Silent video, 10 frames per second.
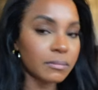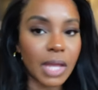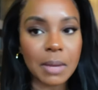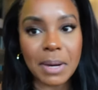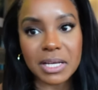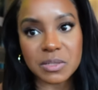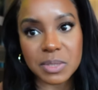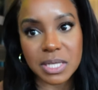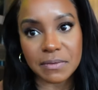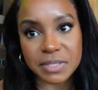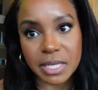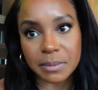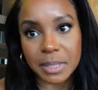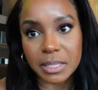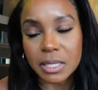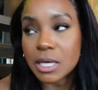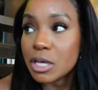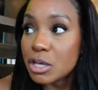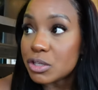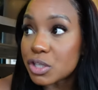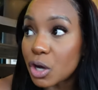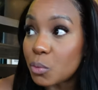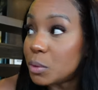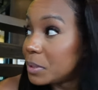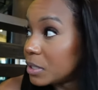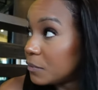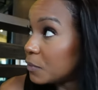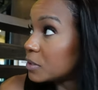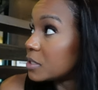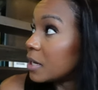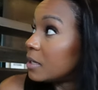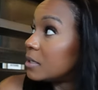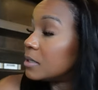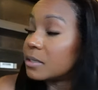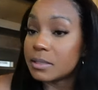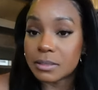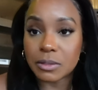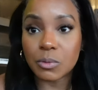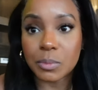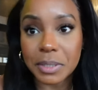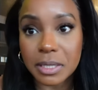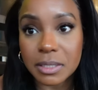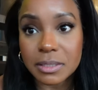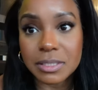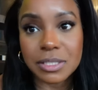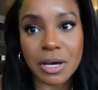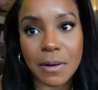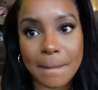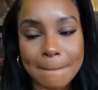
And my husband's have the same. So we'll be good for tonight. We'll be good. So